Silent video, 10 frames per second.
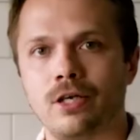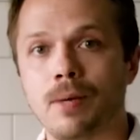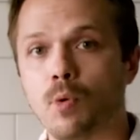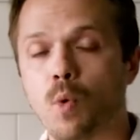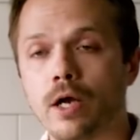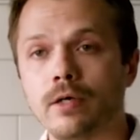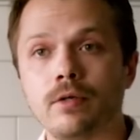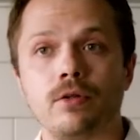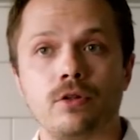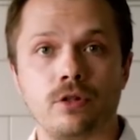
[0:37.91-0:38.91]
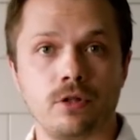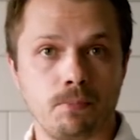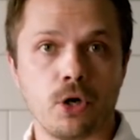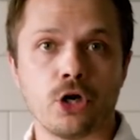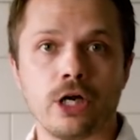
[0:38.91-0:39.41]
Number one, the
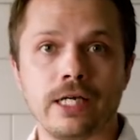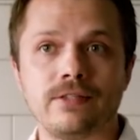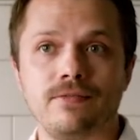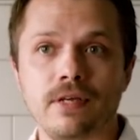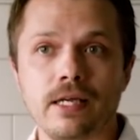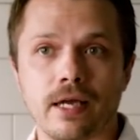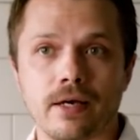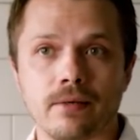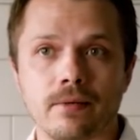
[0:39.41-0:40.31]
burger is vegan.